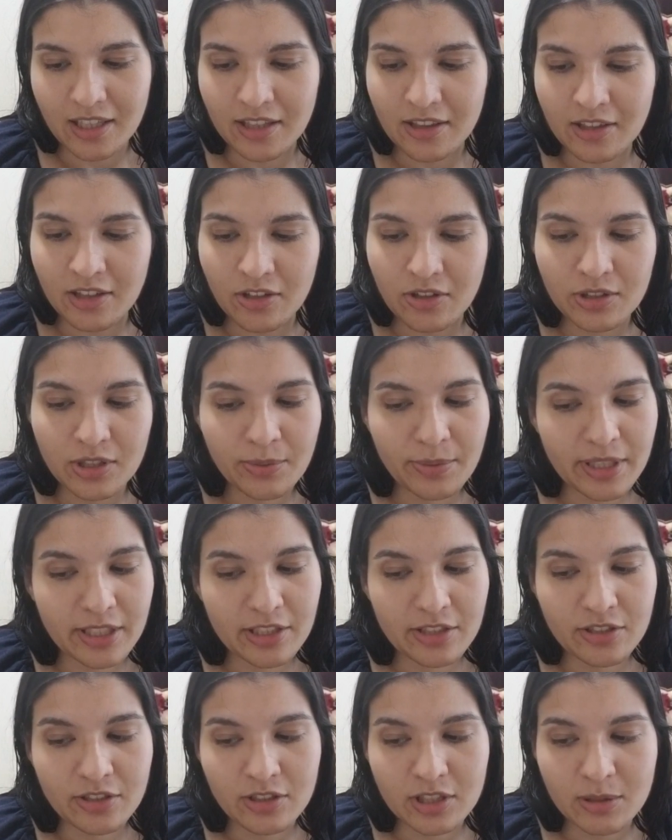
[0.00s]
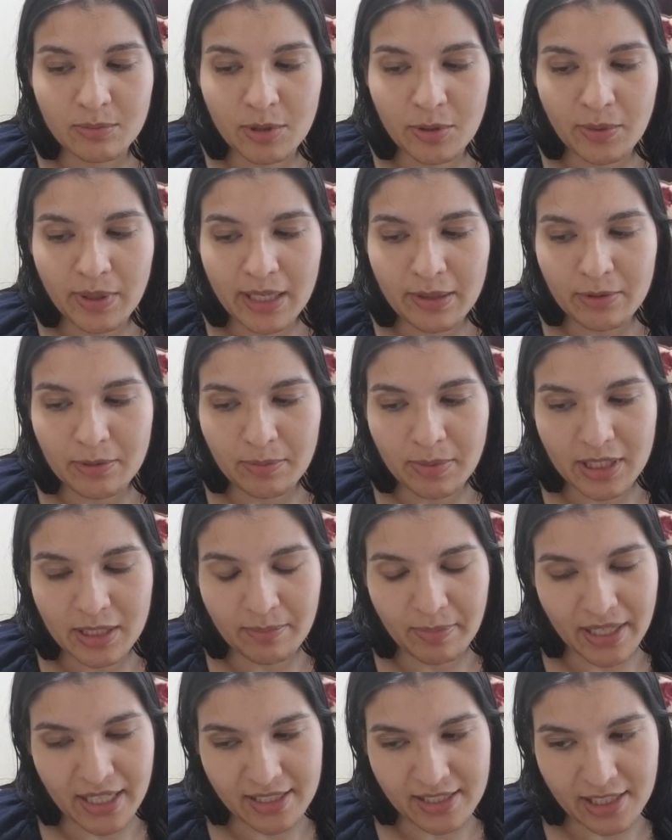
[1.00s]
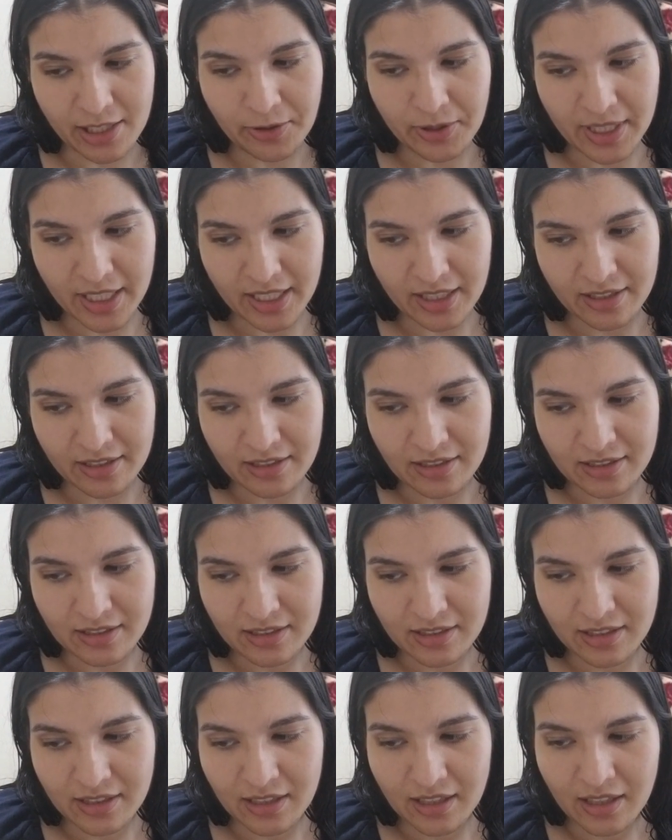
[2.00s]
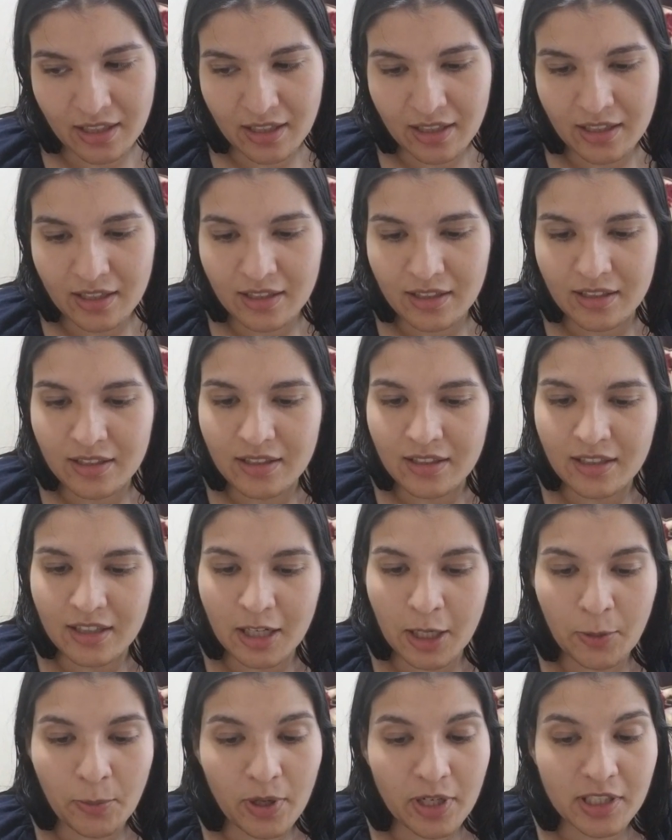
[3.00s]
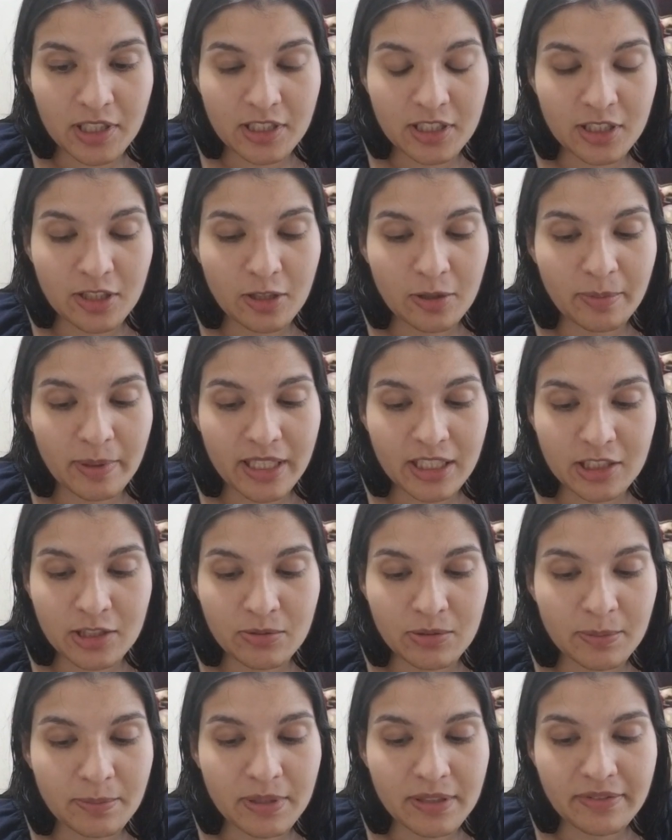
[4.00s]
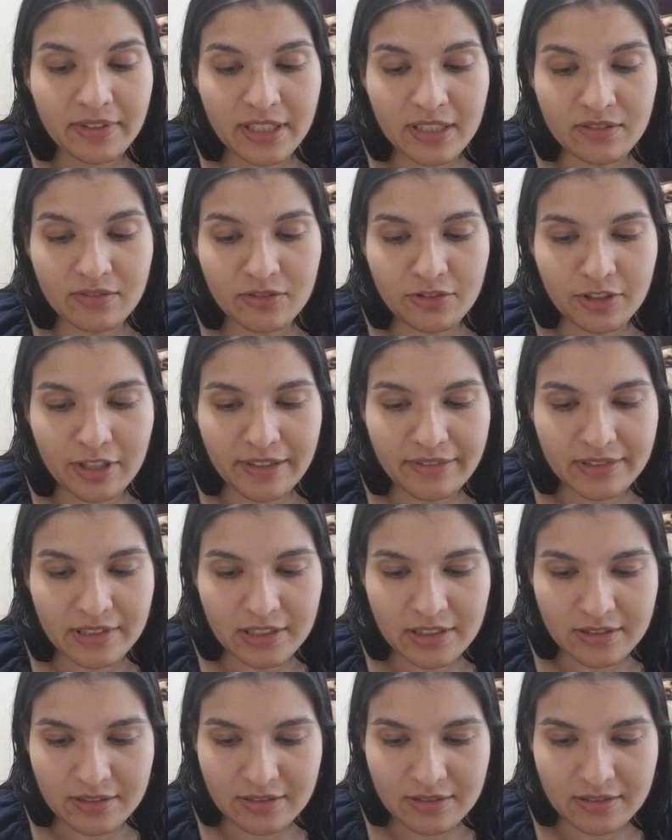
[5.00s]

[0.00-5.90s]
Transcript: The only way to turn them away would be to pass out again. I wanted to go back to oblivion forever.